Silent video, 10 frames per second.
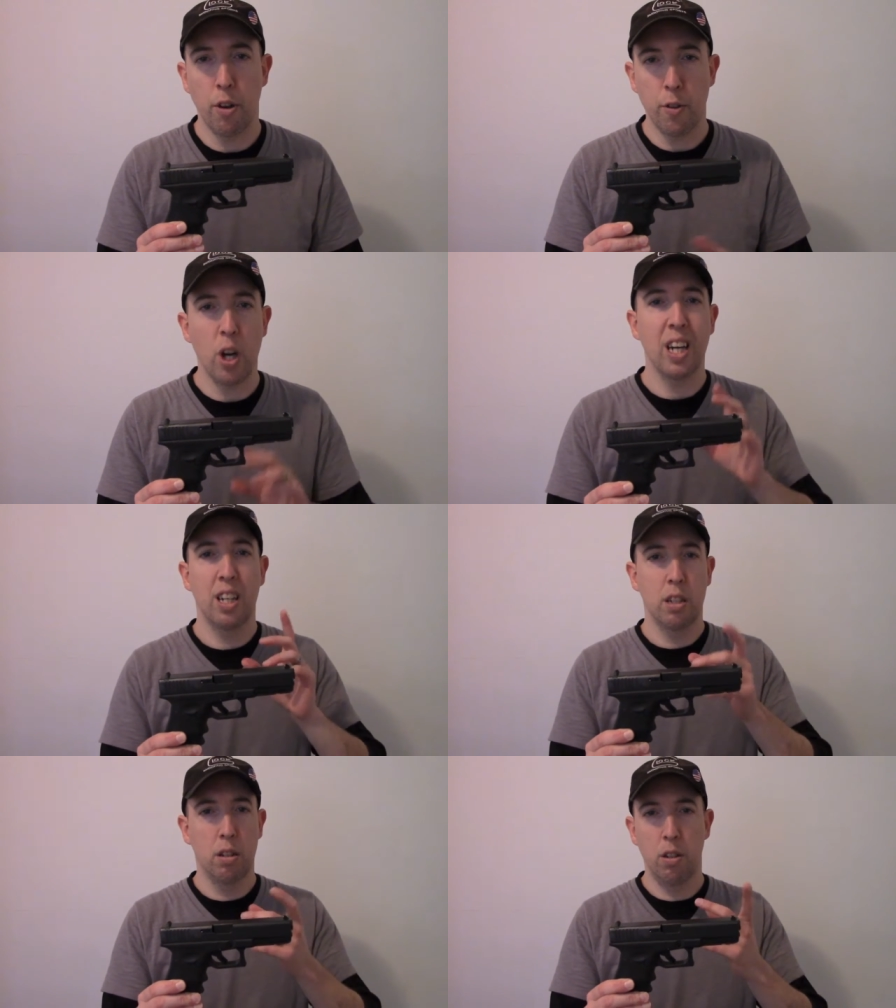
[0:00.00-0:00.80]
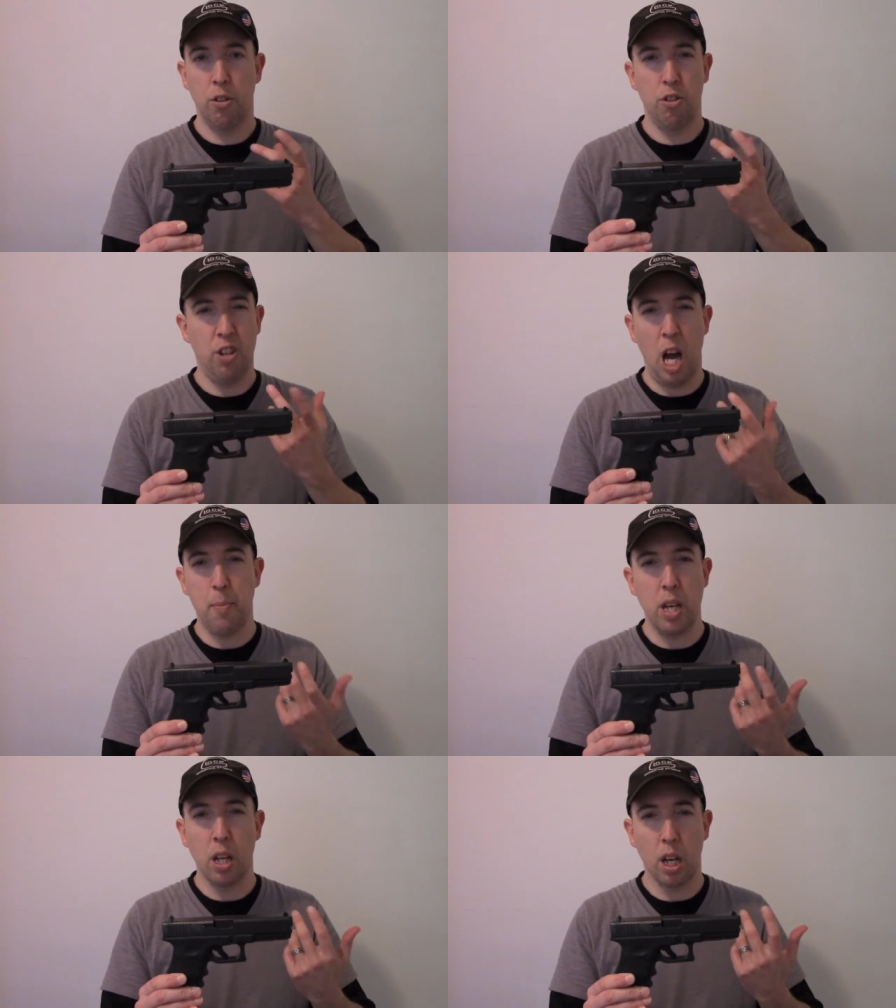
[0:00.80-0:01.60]
they're very
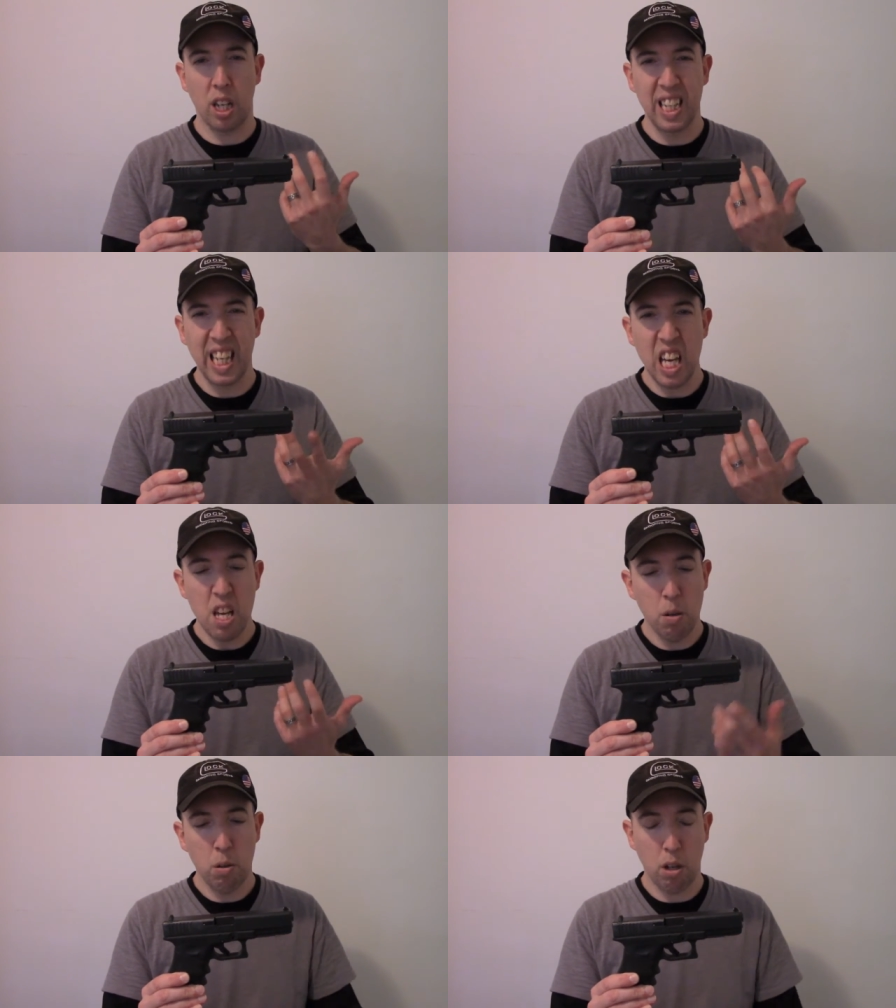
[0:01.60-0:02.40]
snappy, kind of clicky.